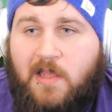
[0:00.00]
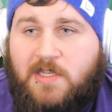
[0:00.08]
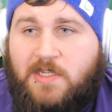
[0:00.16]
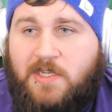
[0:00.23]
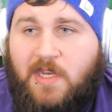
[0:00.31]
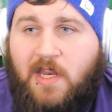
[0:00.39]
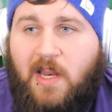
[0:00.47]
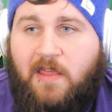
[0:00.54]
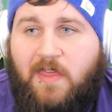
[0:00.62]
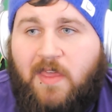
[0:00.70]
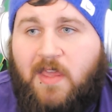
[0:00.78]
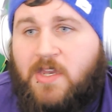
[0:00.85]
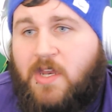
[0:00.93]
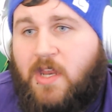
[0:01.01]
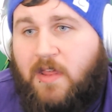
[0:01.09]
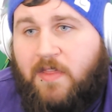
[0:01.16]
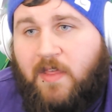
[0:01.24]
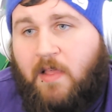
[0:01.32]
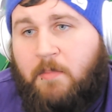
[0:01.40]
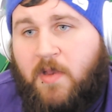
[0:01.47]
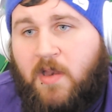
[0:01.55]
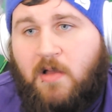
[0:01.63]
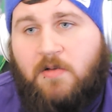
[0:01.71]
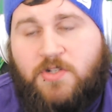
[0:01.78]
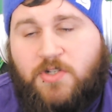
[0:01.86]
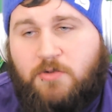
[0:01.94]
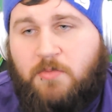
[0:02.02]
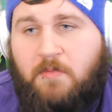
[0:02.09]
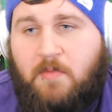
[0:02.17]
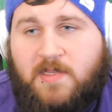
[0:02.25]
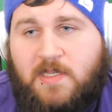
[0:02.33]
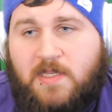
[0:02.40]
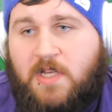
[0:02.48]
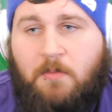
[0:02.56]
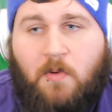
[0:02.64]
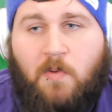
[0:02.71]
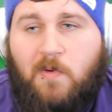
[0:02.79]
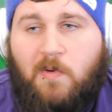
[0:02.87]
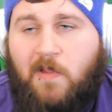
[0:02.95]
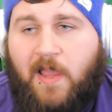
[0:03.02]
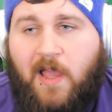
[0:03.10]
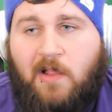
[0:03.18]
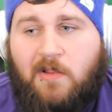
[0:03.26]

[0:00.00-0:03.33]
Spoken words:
do you need anything? You need anything? Let me know. Shoot me a message. I'm cool. Like,